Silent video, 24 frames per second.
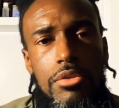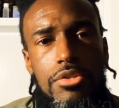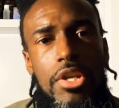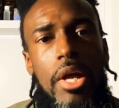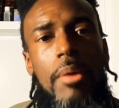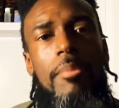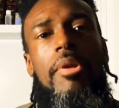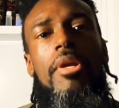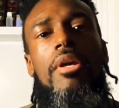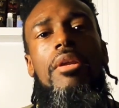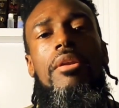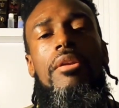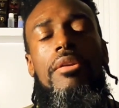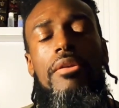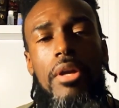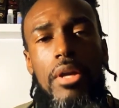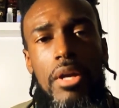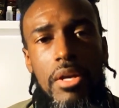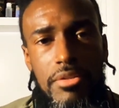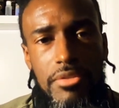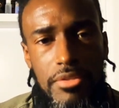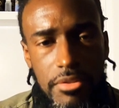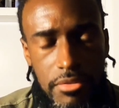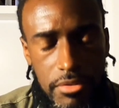Stop killing
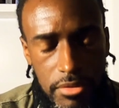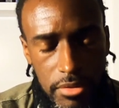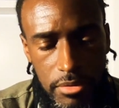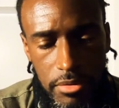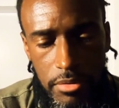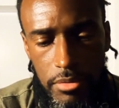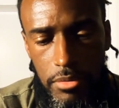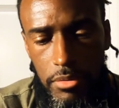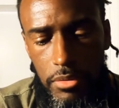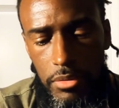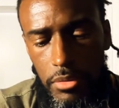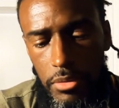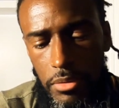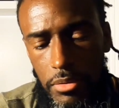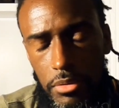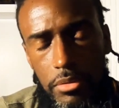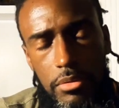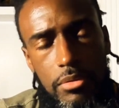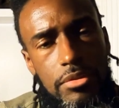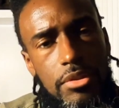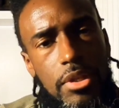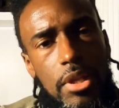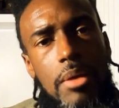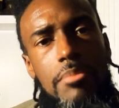your essence.
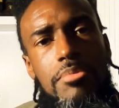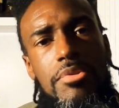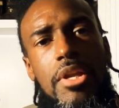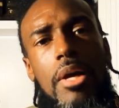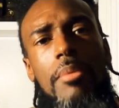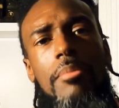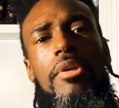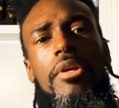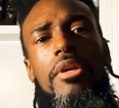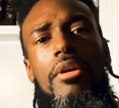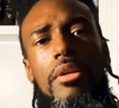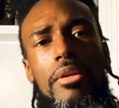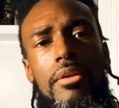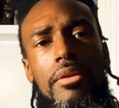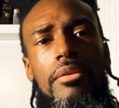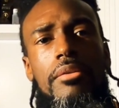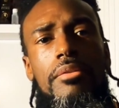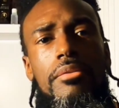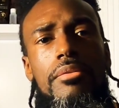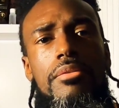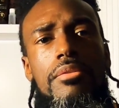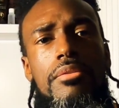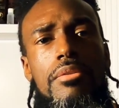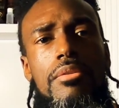Stop
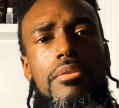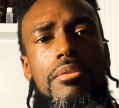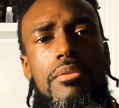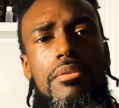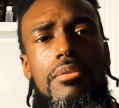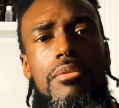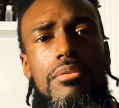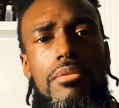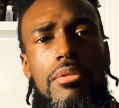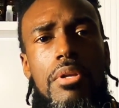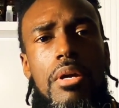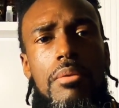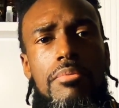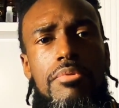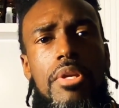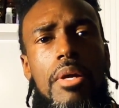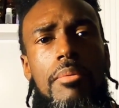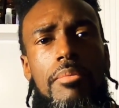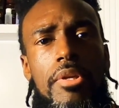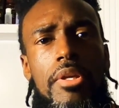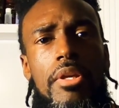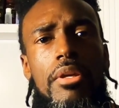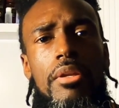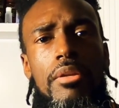killing
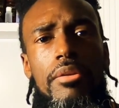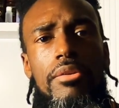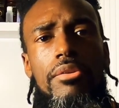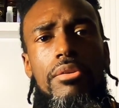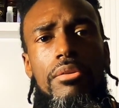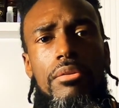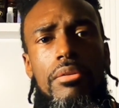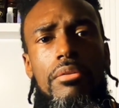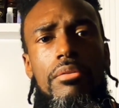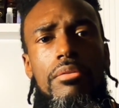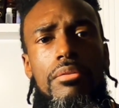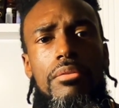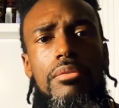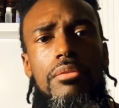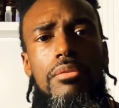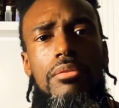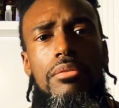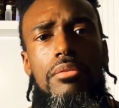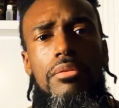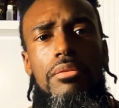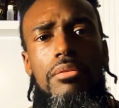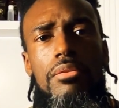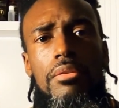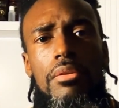your,
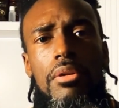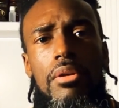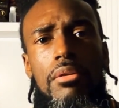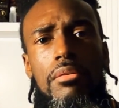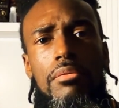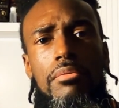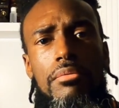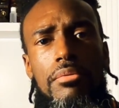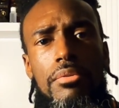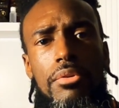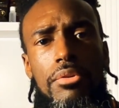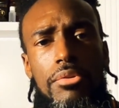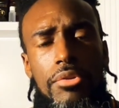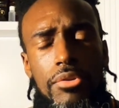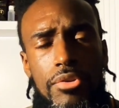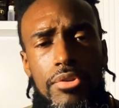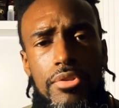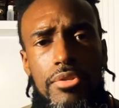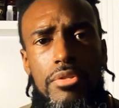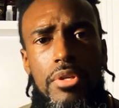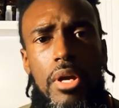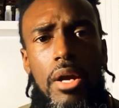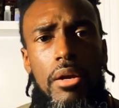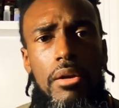your
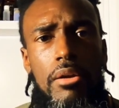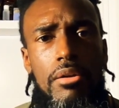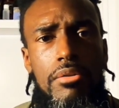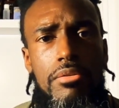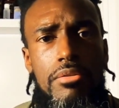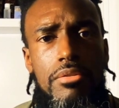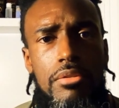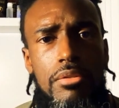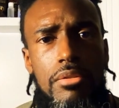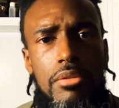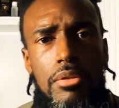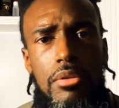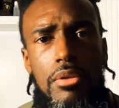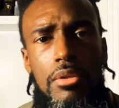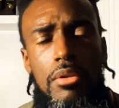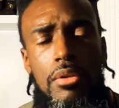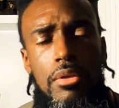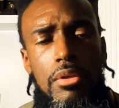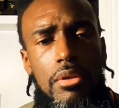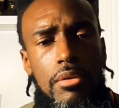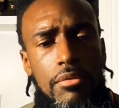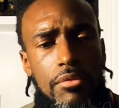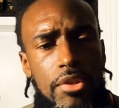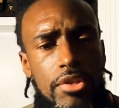desires.
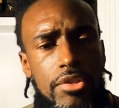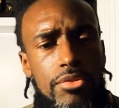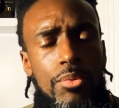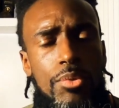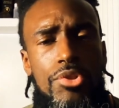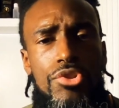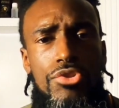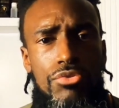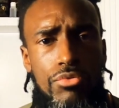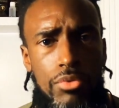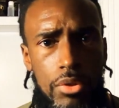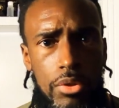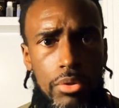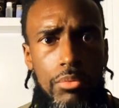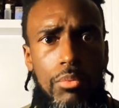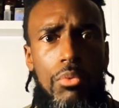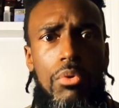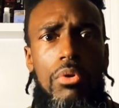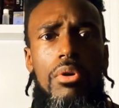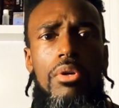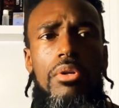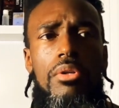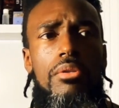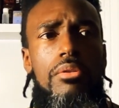That's what you really
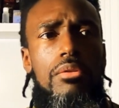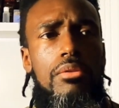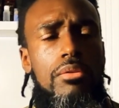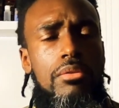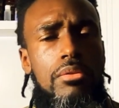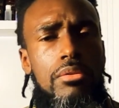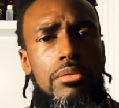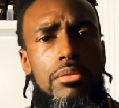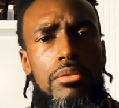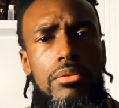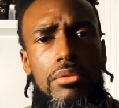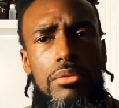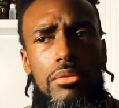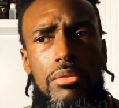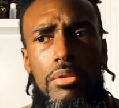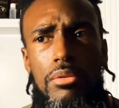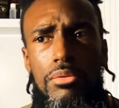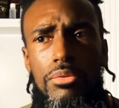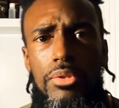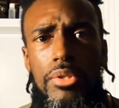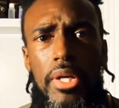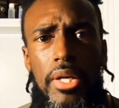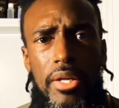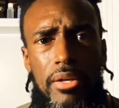want.
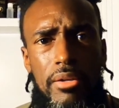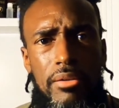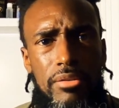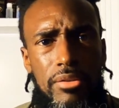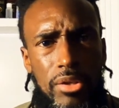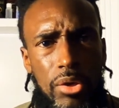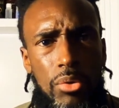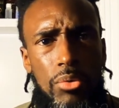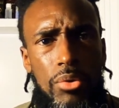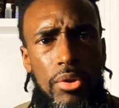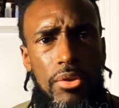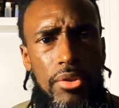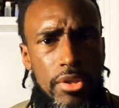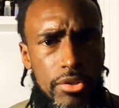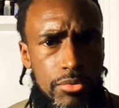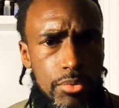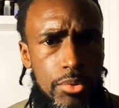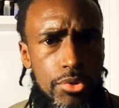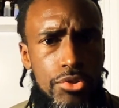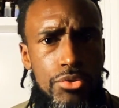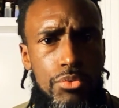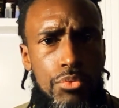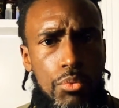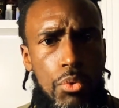You got to know that
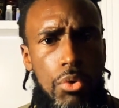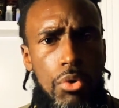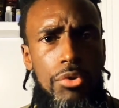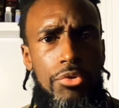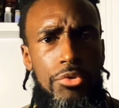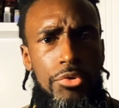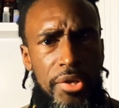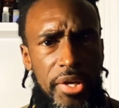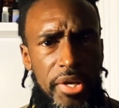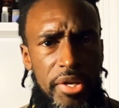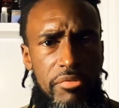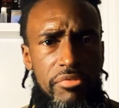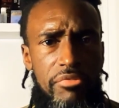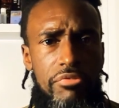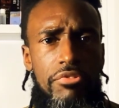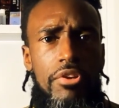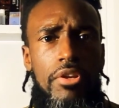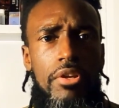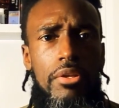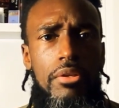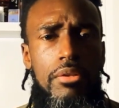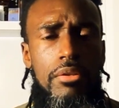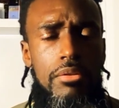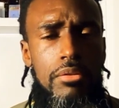that's what you want. You got to
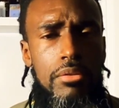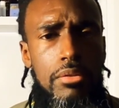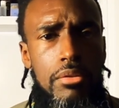feel it.